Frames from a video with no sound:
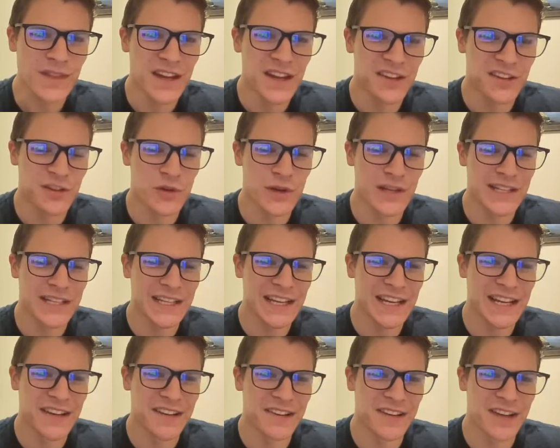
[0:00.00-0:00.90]
It's quickly
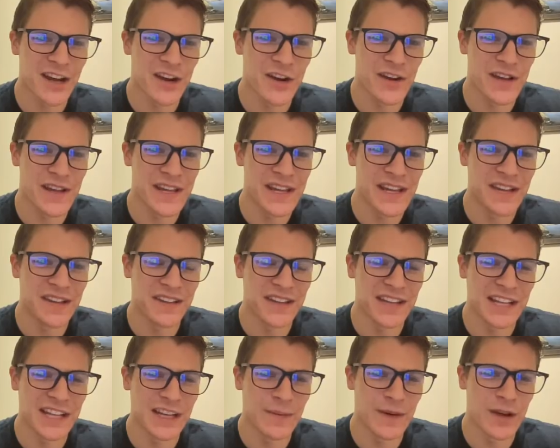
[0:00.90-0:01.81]
getting scary. He is
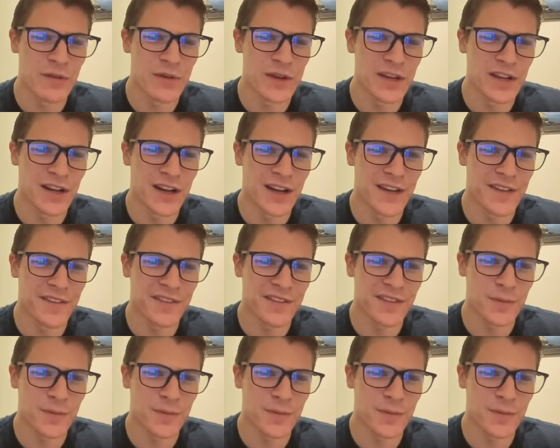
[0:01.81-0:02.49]
killing my recon.